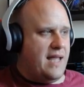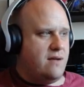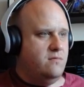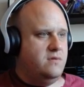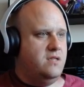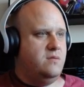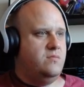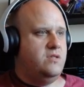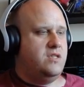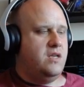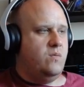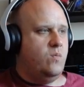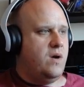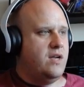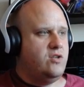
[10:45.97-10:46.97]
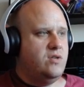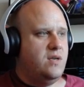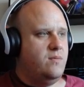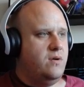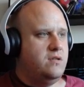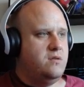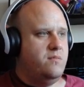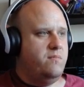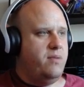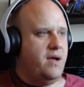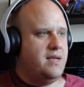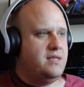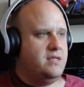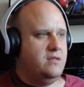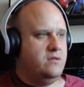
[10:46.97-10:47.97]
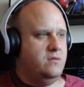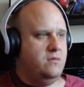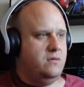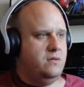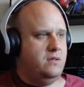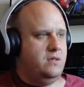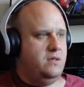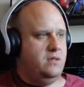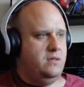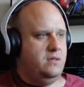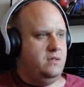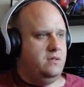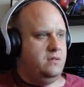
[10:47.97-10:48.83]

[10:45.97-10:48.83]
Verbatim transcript: dowsing machine. Why do you keep going to bicycle? Why? you.